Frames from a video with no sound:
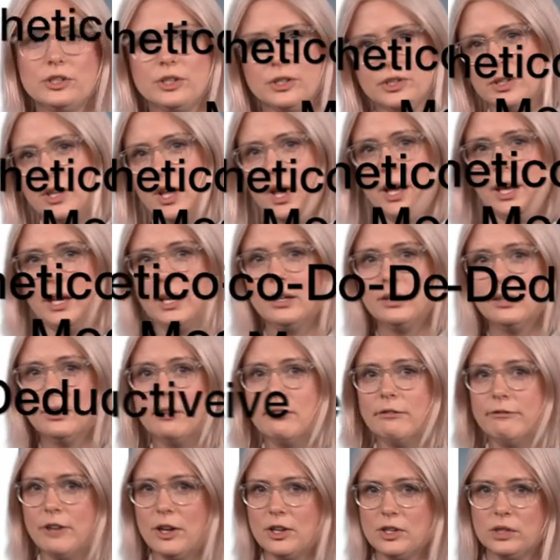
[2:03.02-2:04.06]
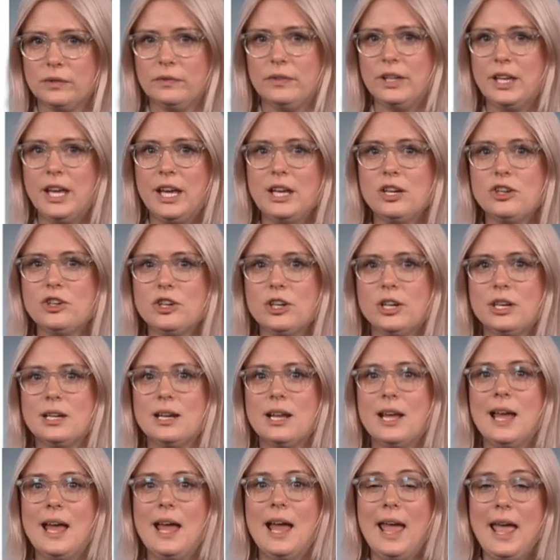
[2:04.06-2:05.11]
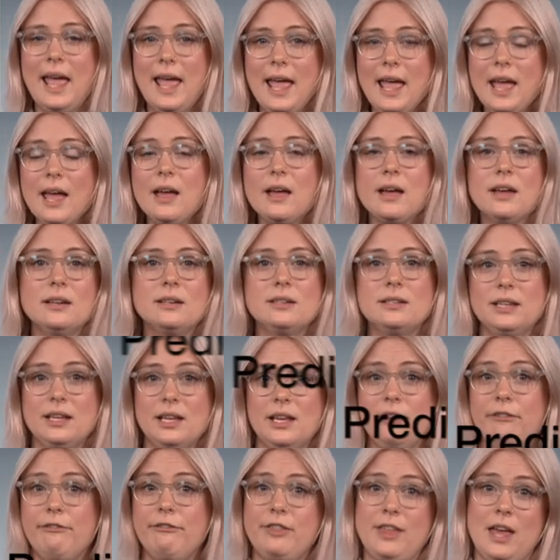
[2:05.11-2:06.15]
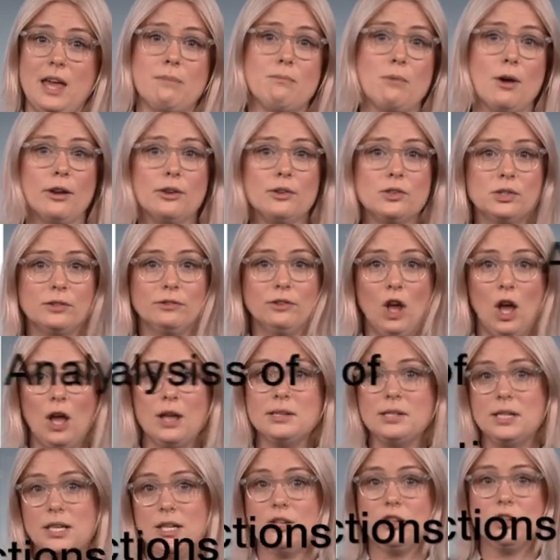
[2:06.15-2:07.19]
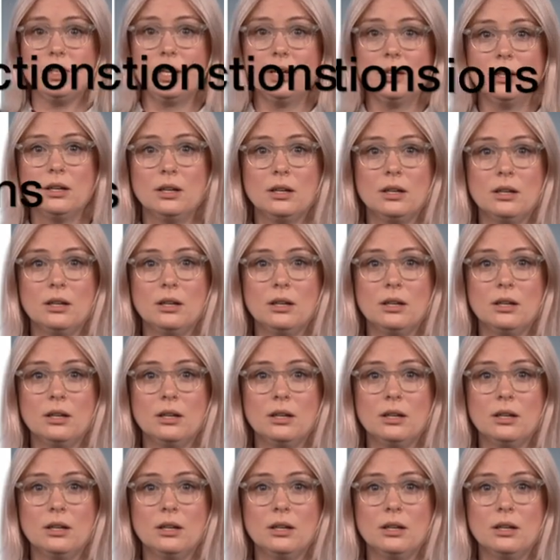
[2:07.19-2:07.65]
design, falsification, and if-then models of causation.